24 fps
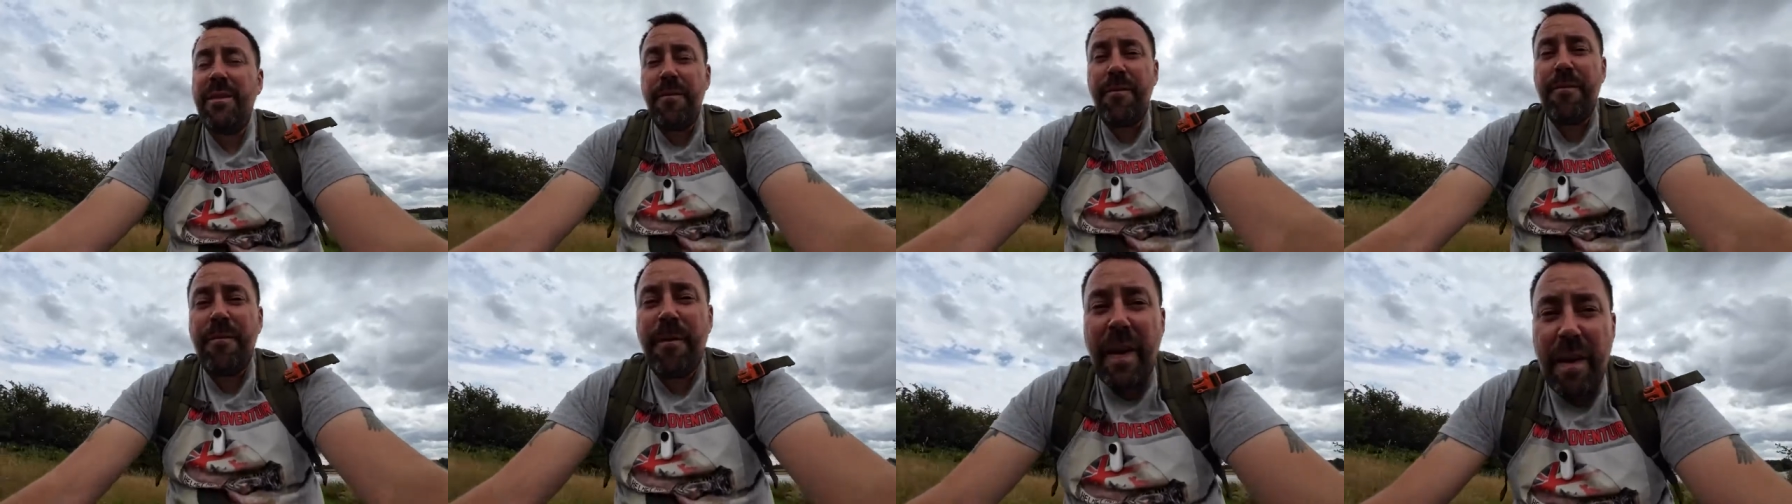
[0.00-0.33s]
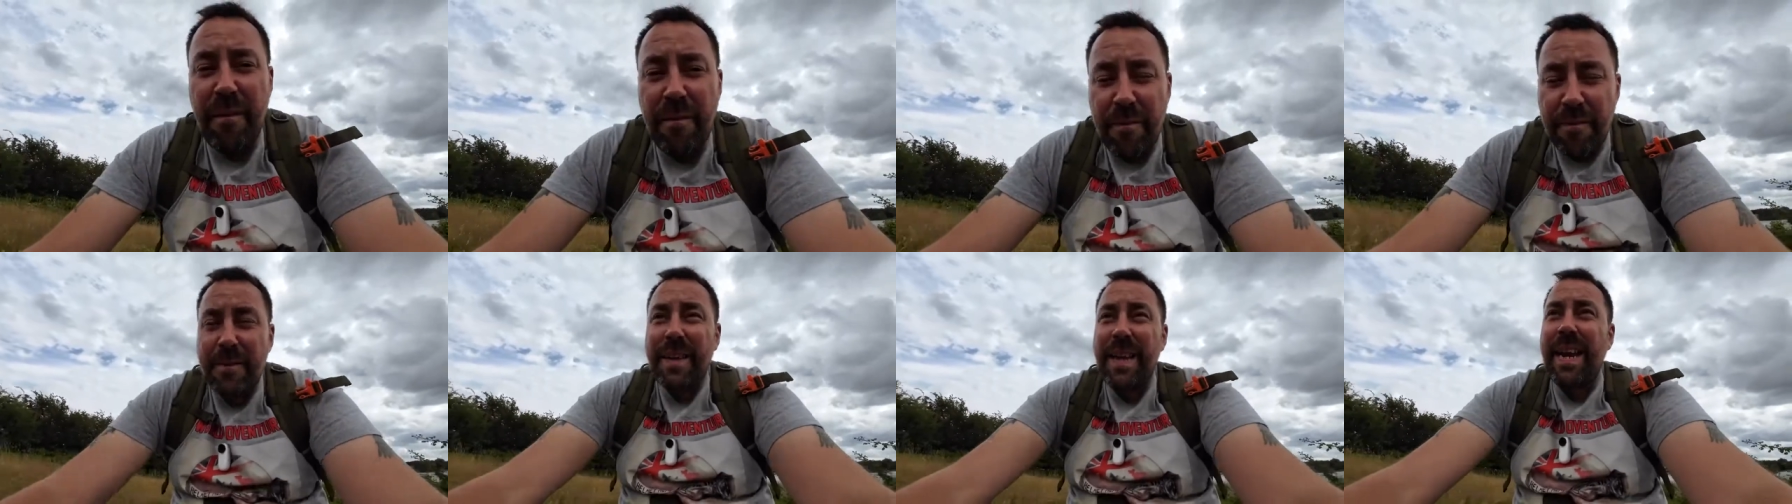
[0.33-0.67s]

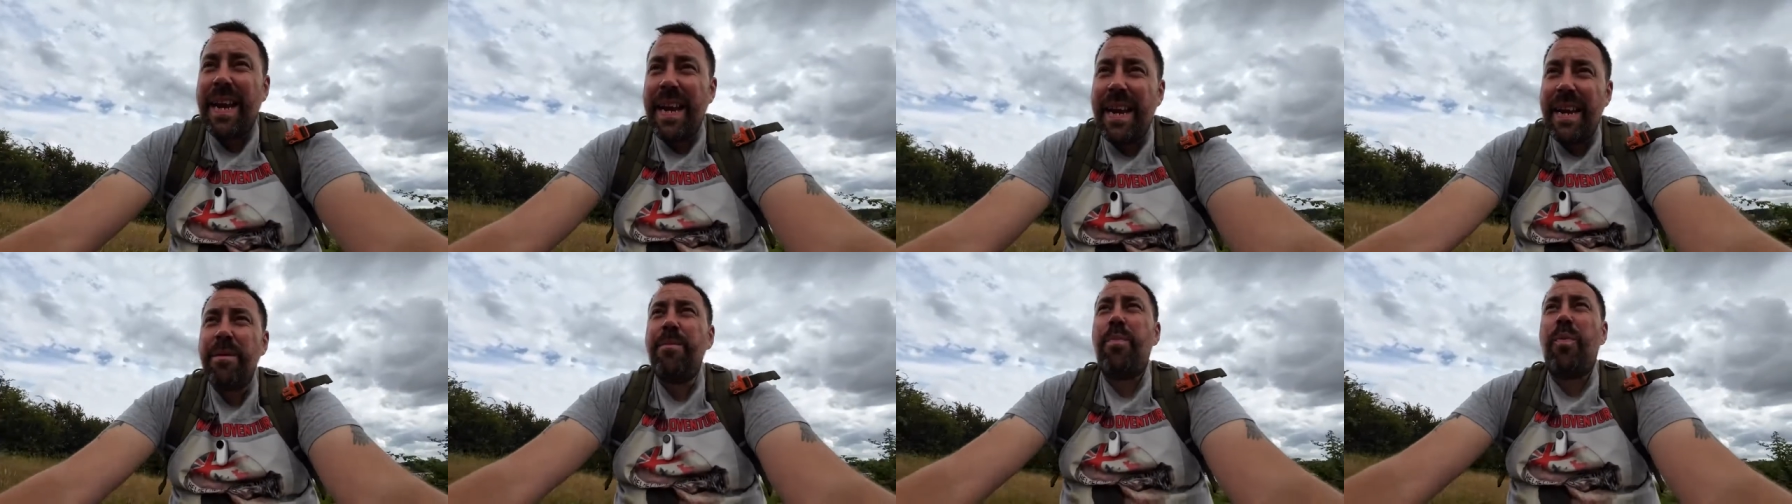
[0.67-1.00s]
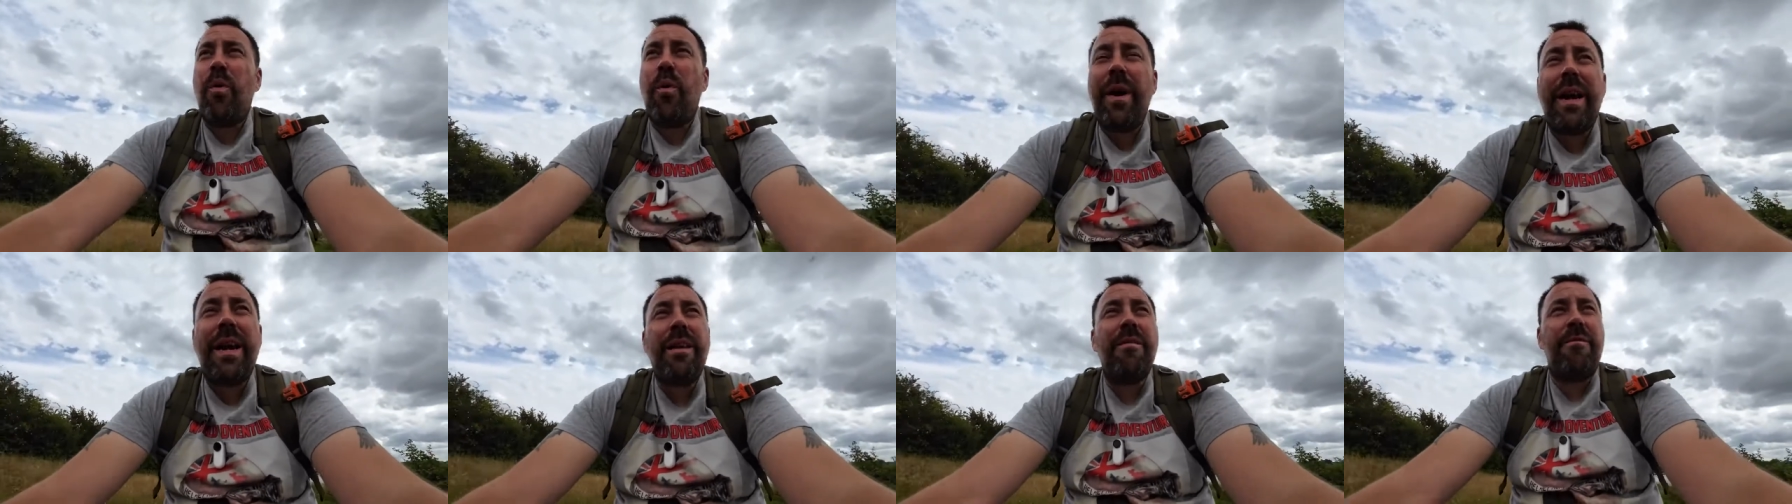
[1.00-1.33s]

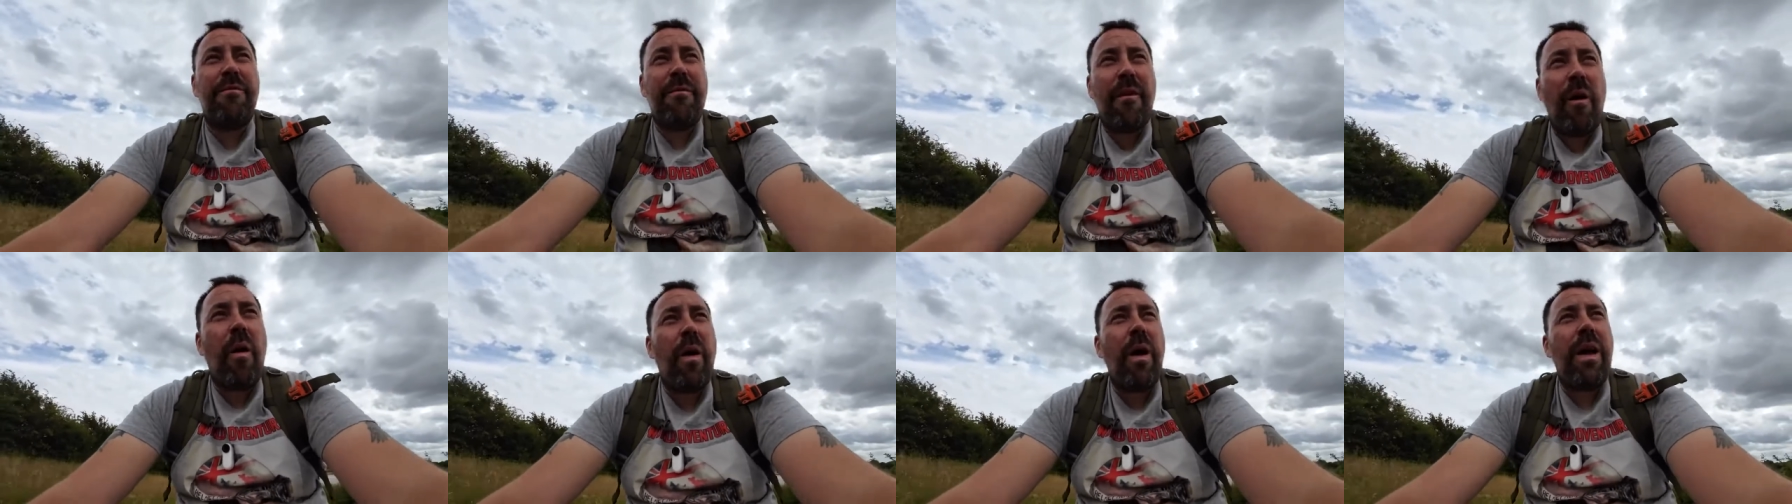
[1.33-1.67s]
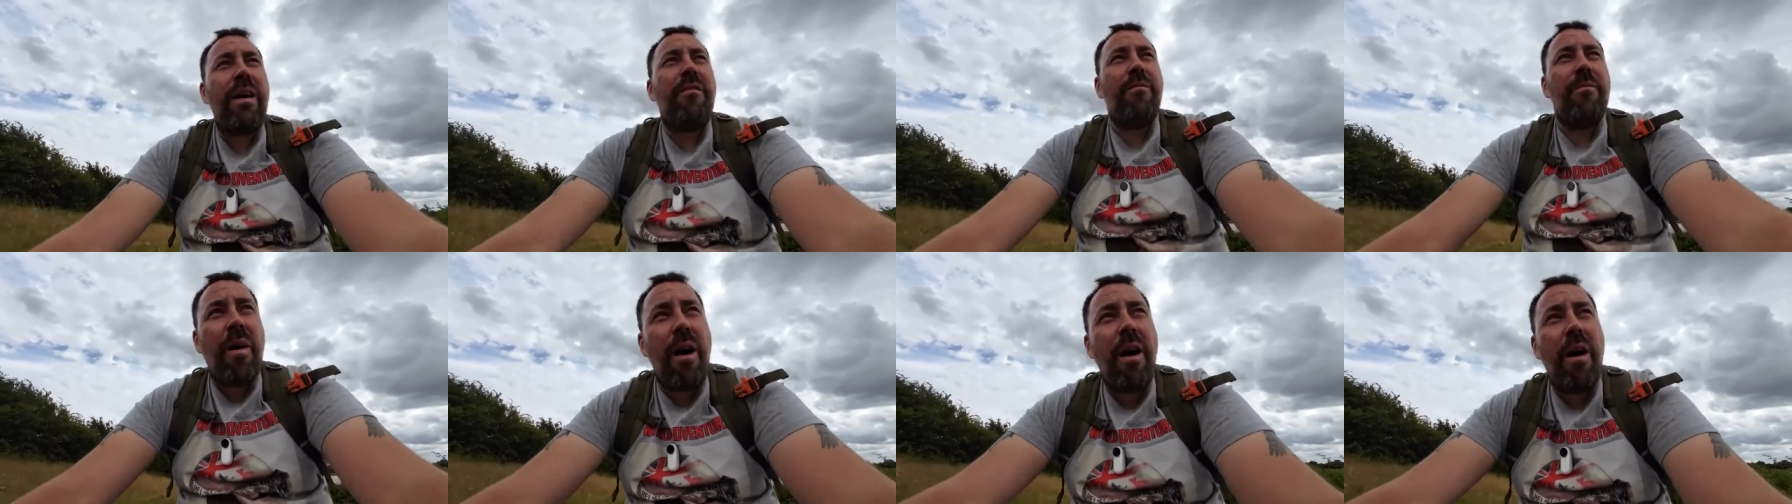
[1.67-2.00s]

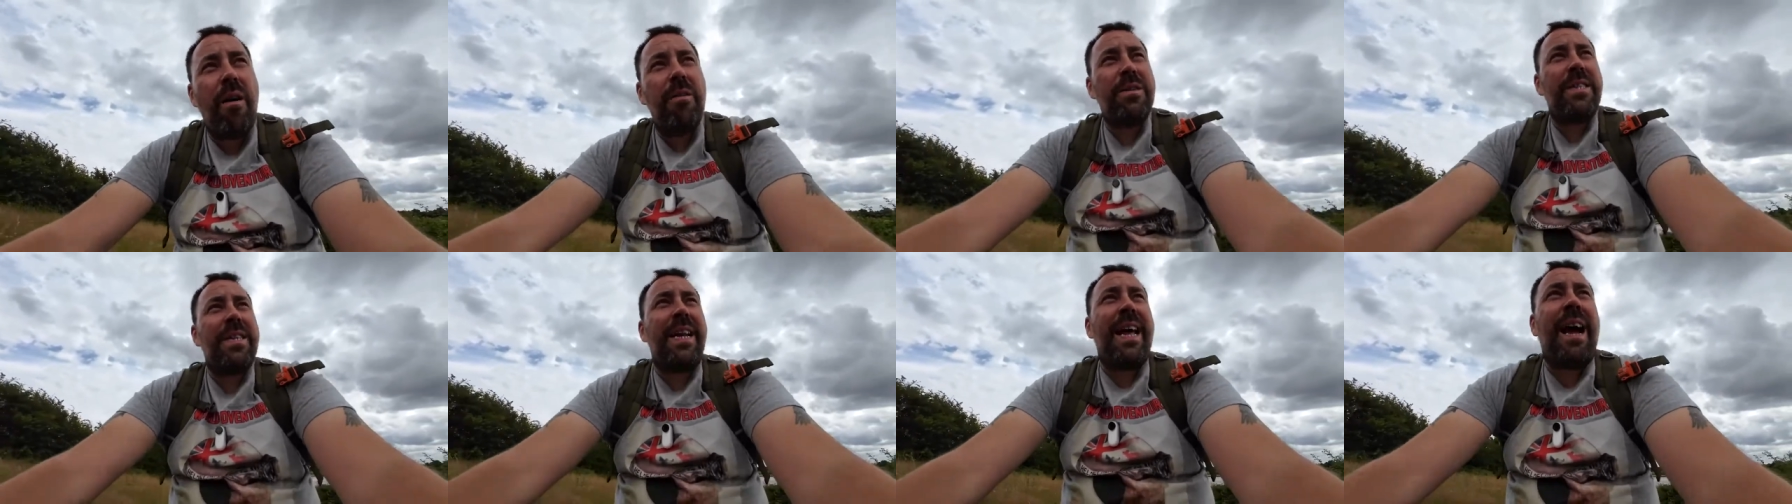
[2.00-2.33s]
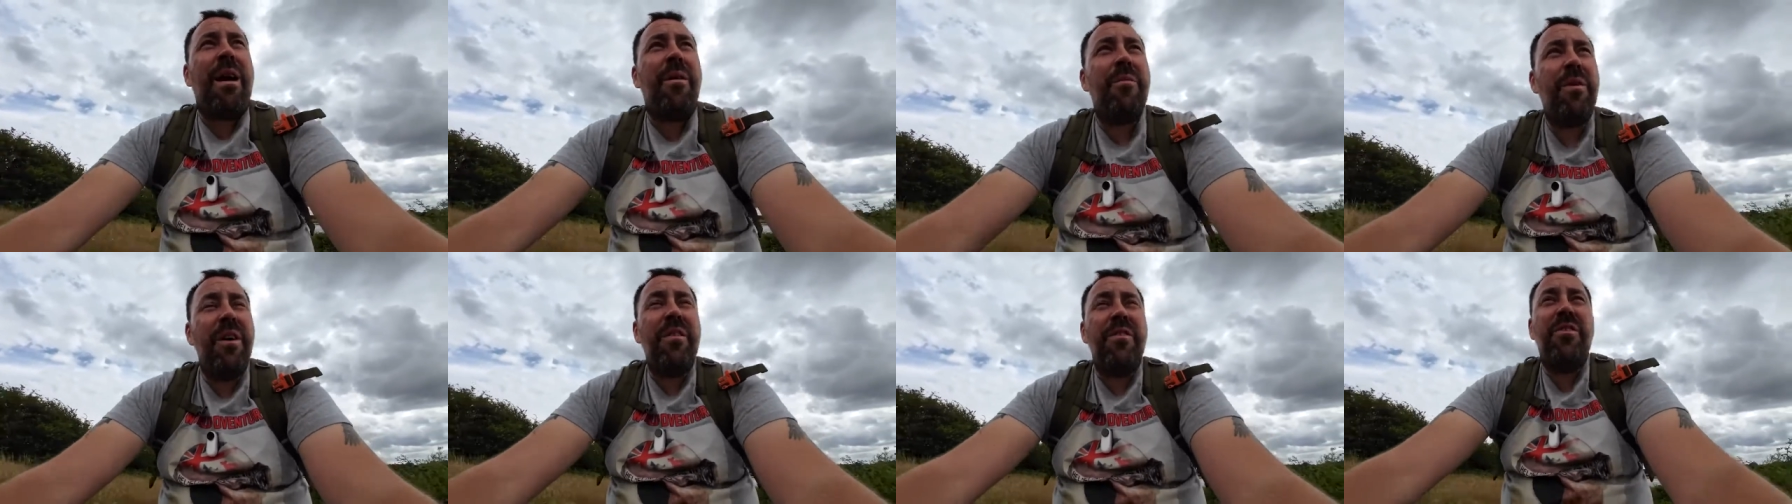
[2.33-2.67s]
15.5 miles an hour.